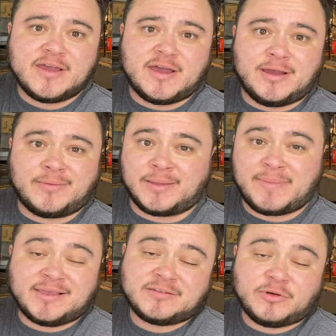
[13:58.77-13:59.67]
like
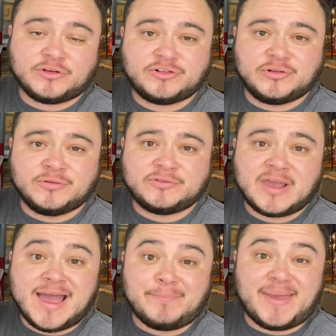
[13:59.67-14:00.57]
basketball shoes.
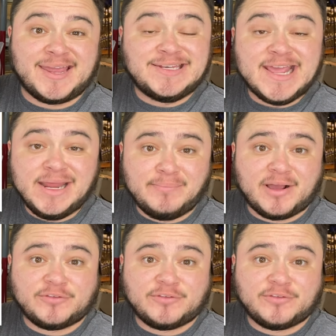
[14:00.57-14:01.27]
Paid 10 bucks